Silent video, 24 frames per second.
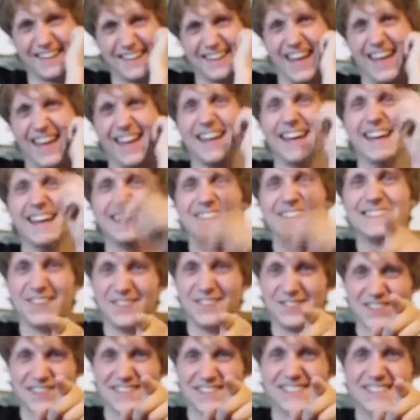Okay,
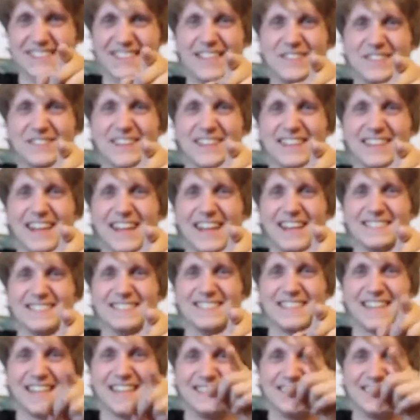don't forget to keep it
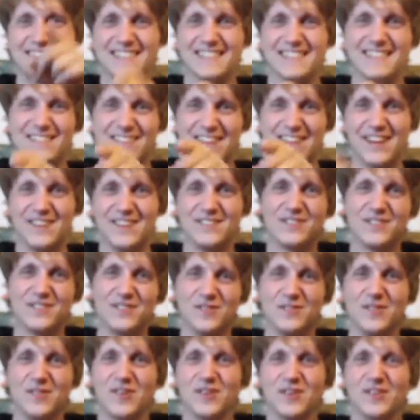classic and stick around
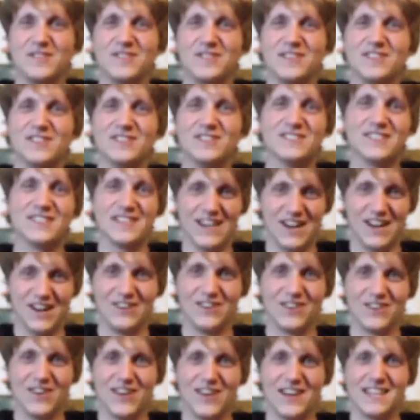for more reviews and
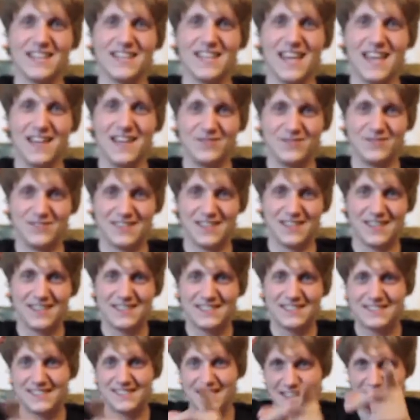underrated games.
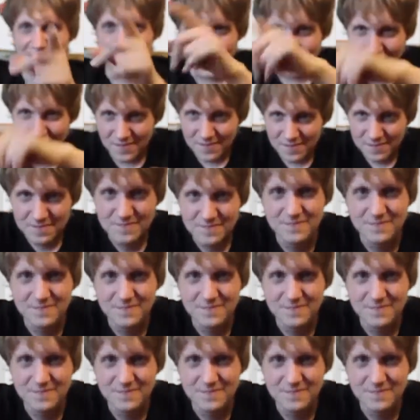See ya.